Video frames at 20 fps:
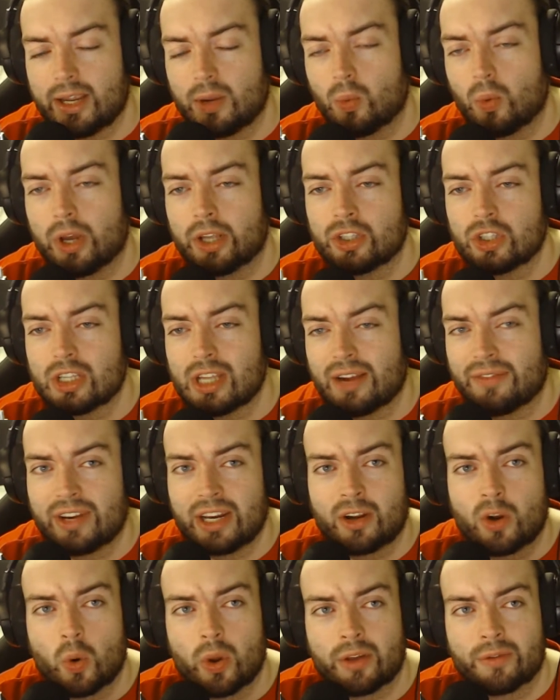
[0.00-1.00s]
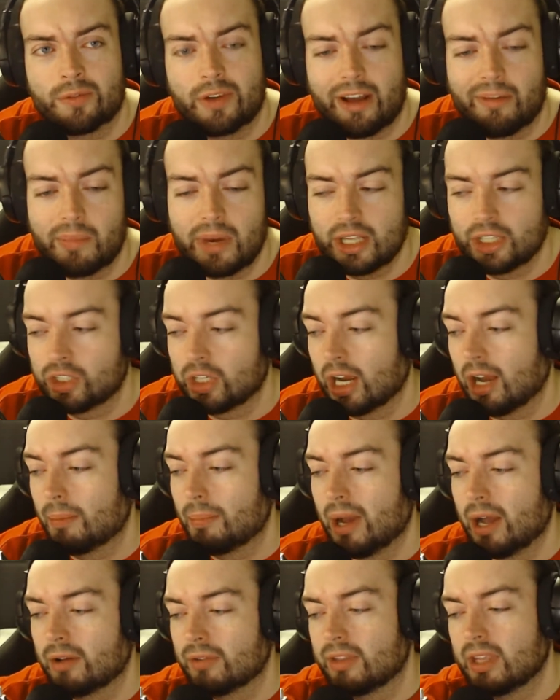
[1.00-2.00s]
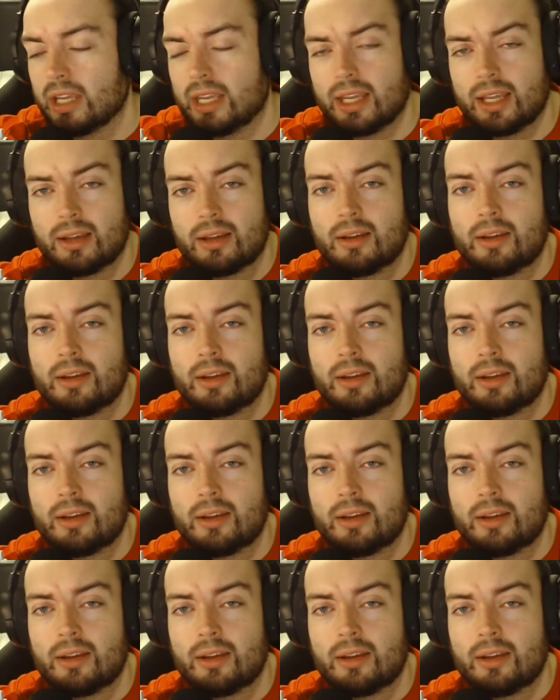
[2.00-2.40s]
We're just having a quick 5-minute chat about the